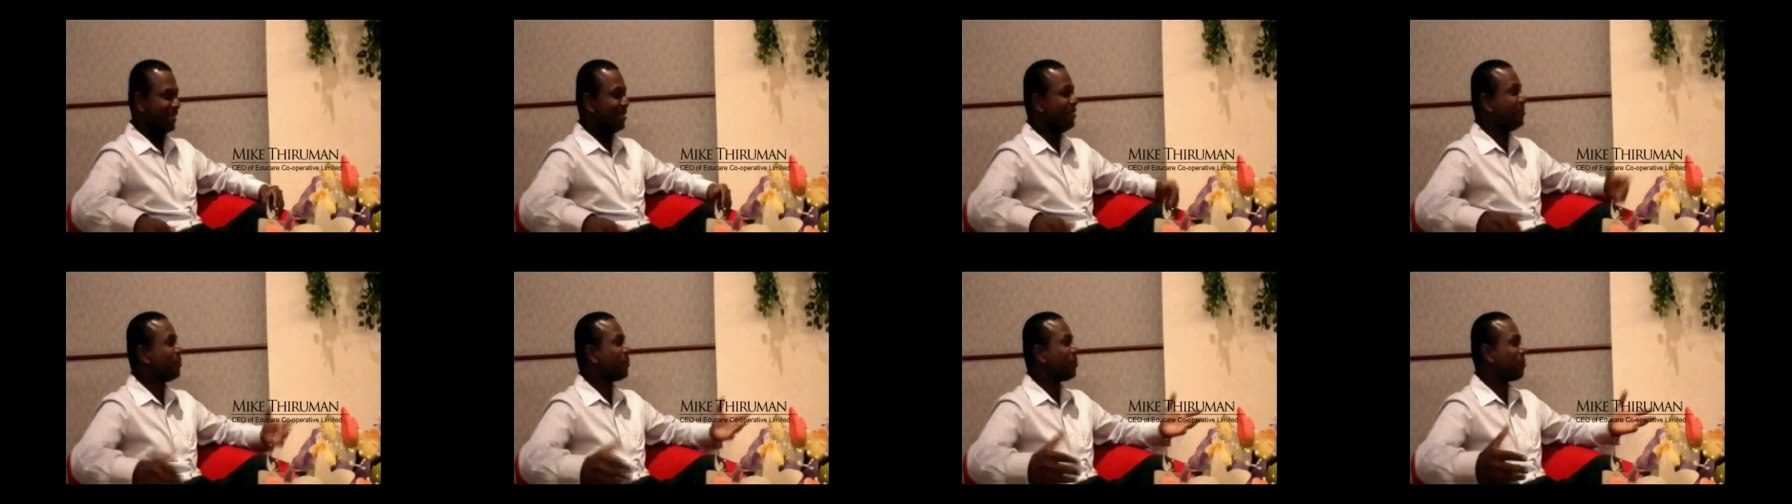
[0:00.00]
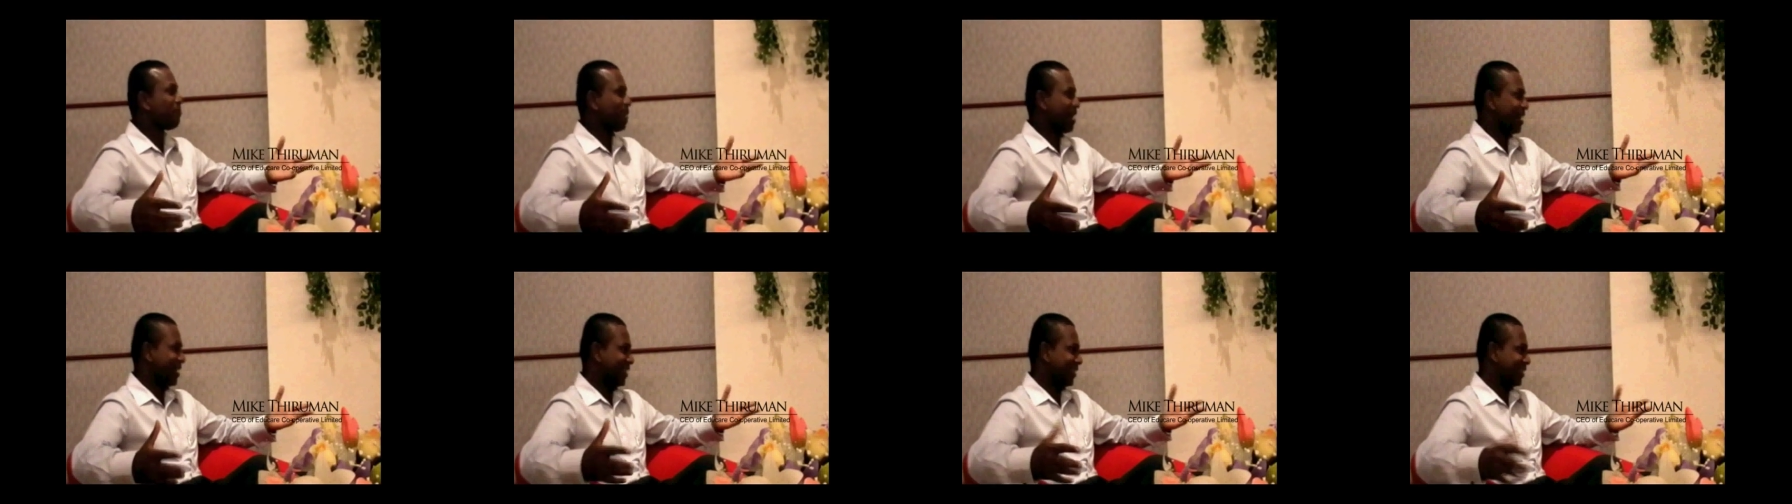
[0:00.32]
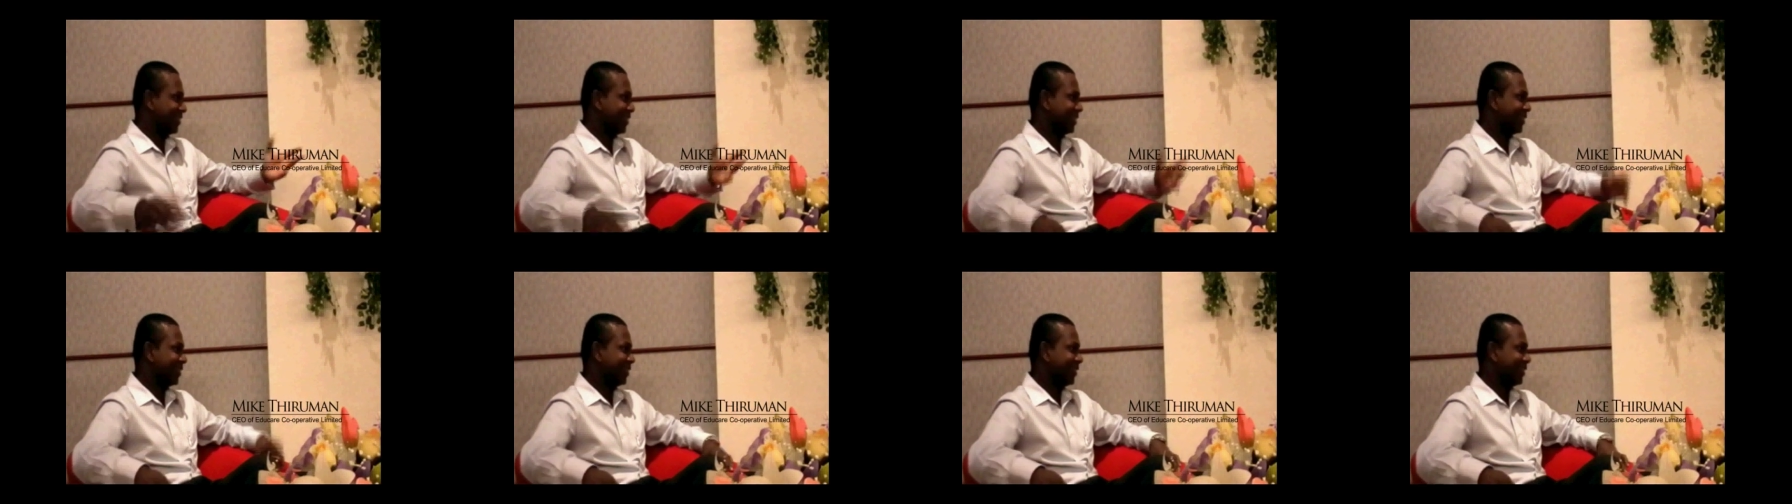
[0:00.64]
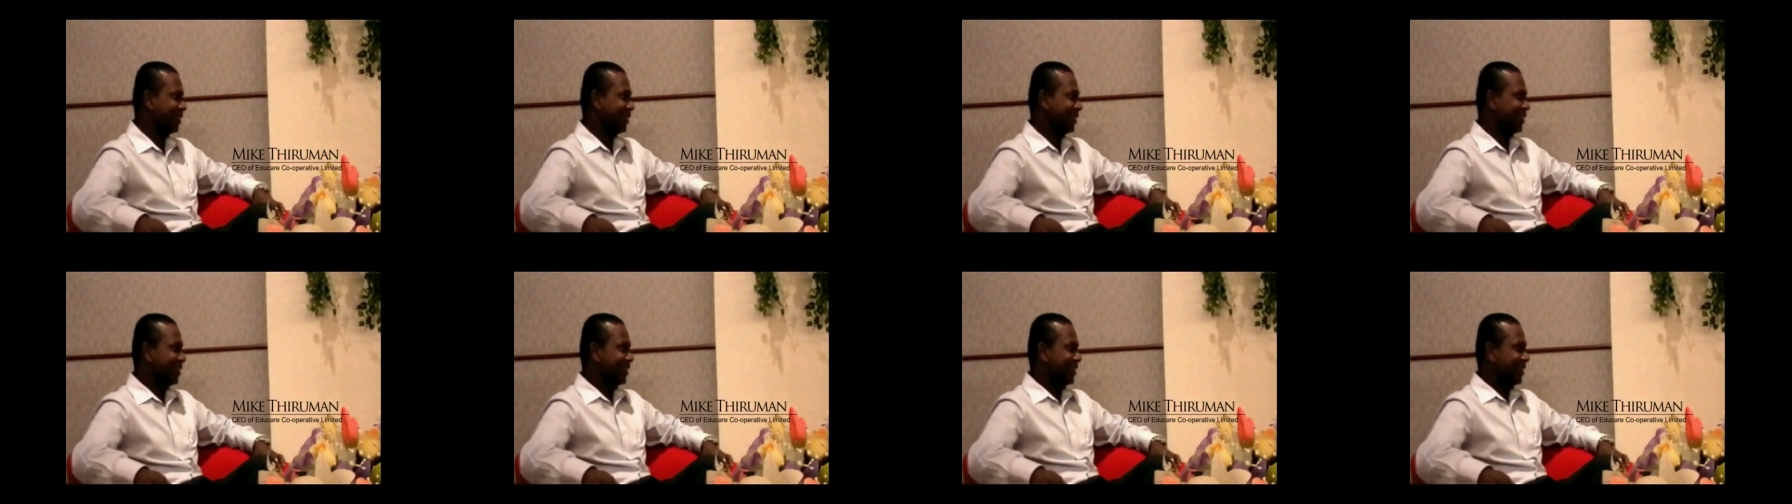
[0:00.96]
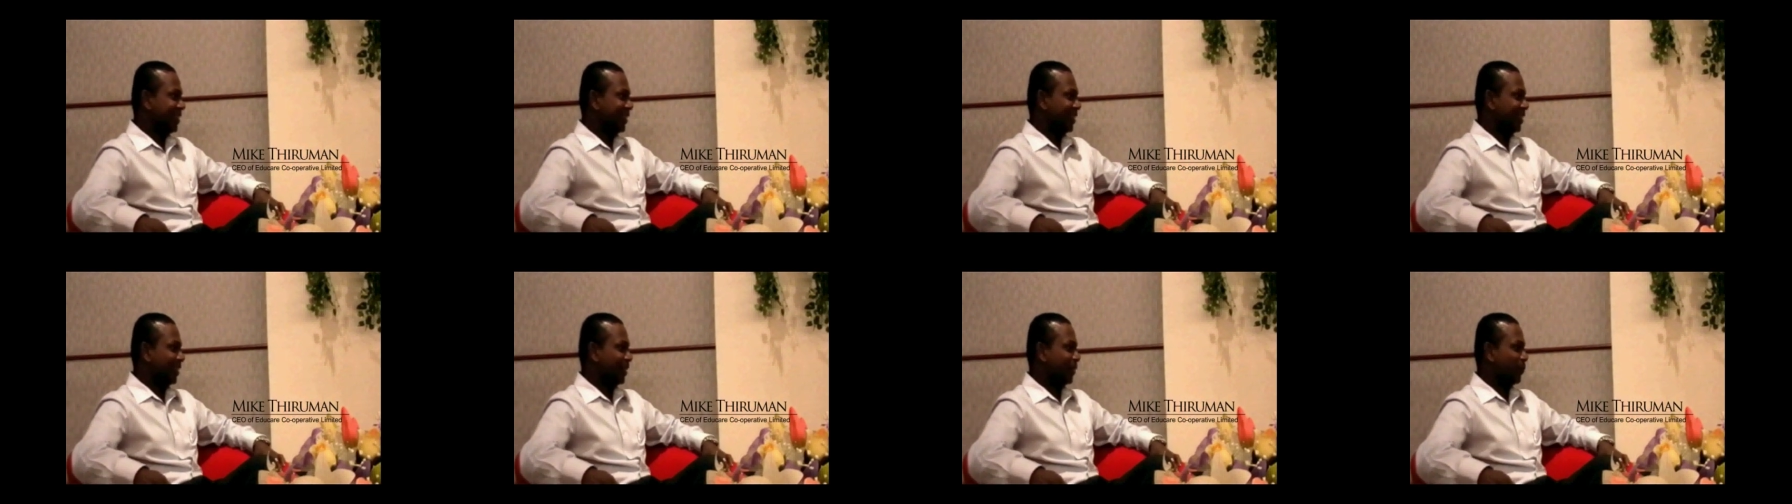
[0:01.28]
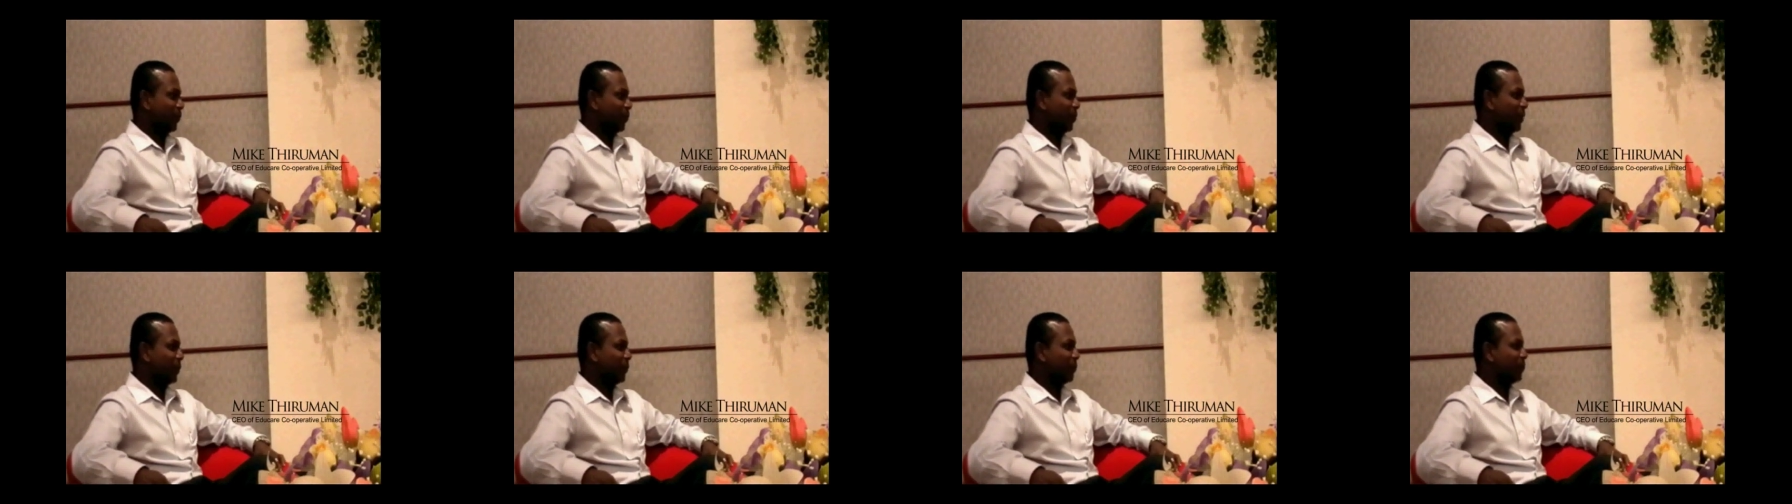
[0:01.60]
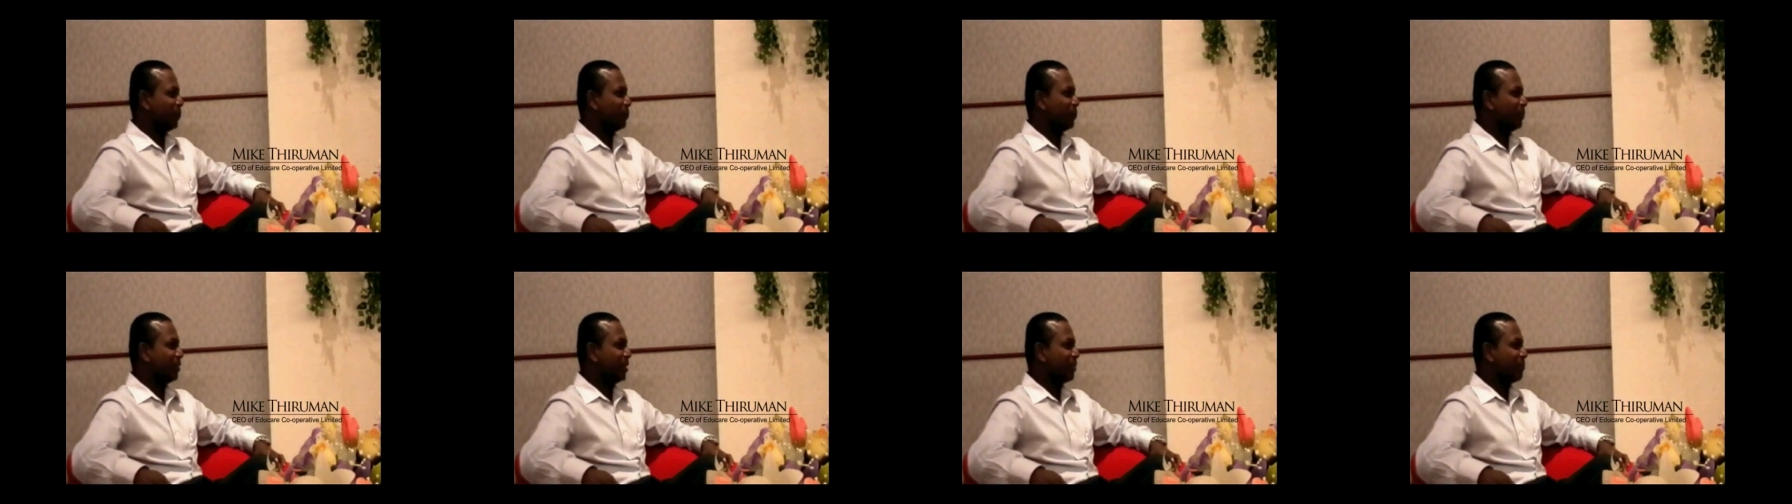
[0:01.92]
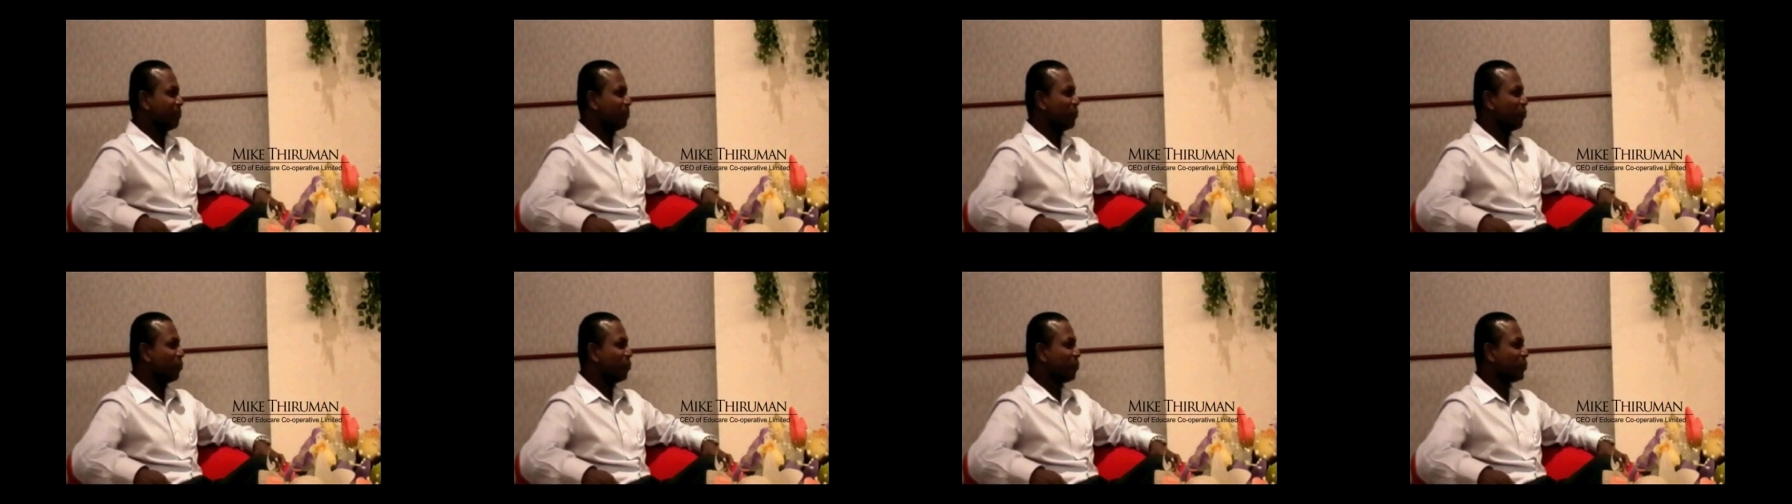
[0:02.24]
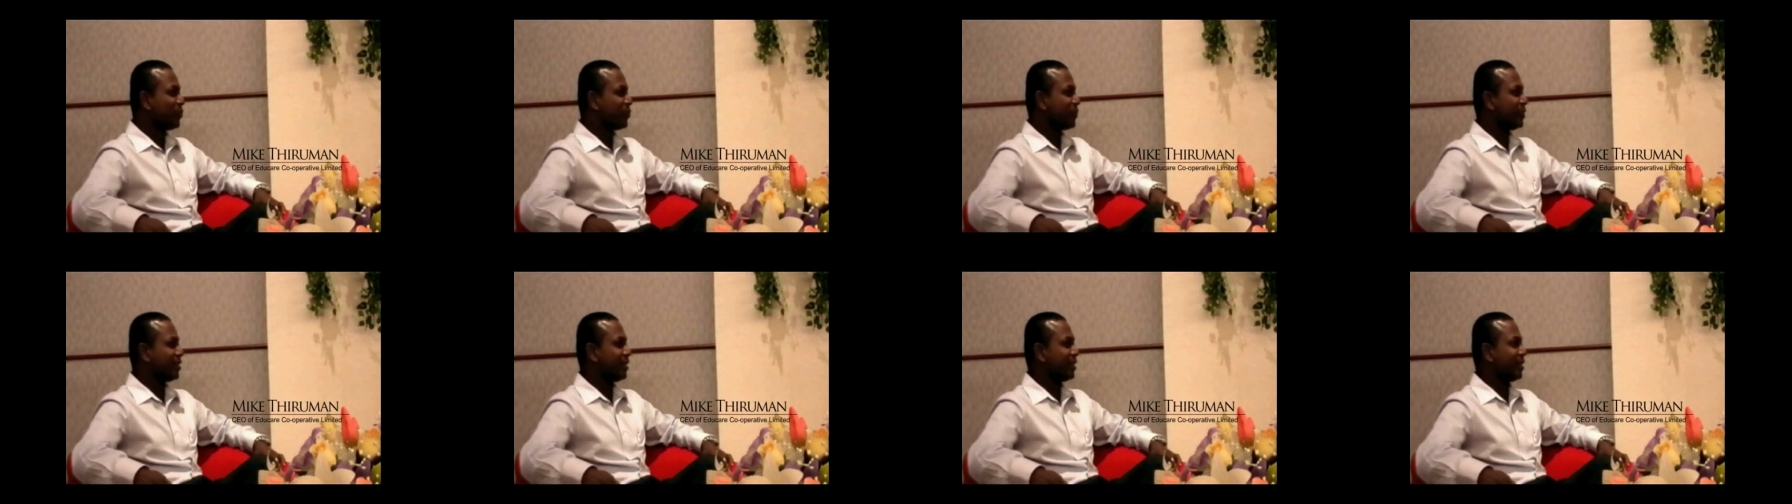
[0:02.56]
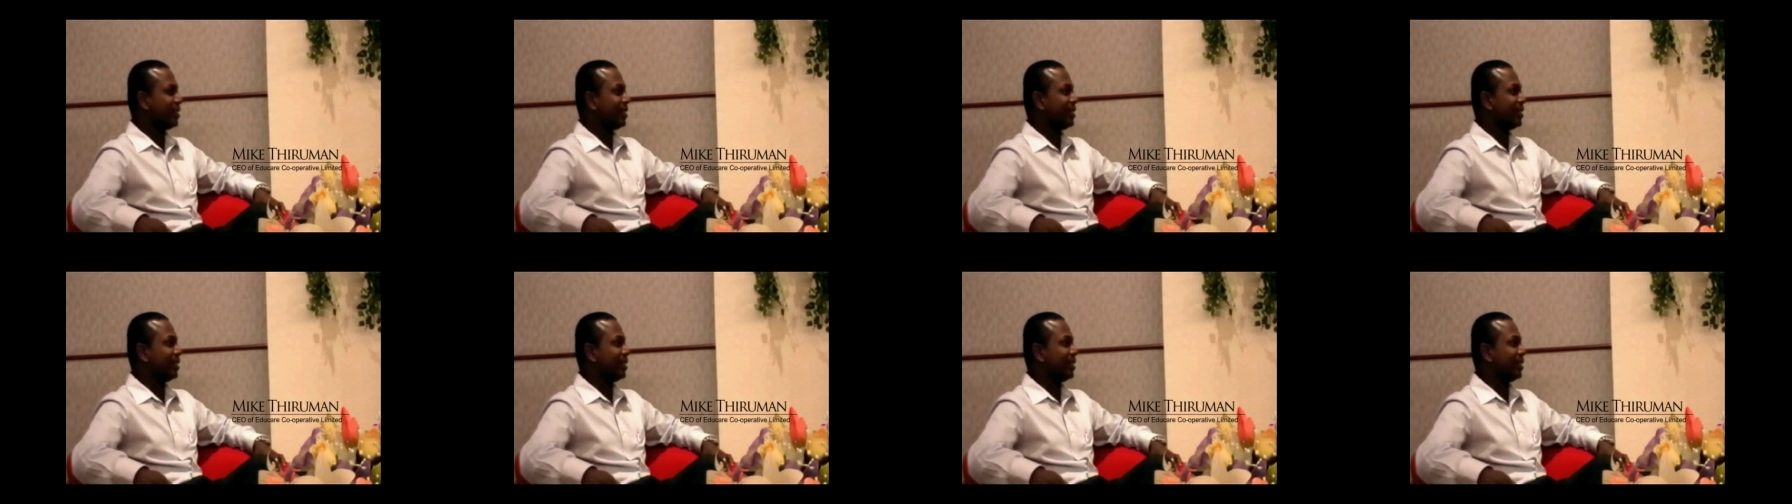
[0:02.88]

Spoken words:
In your mind, what would be the most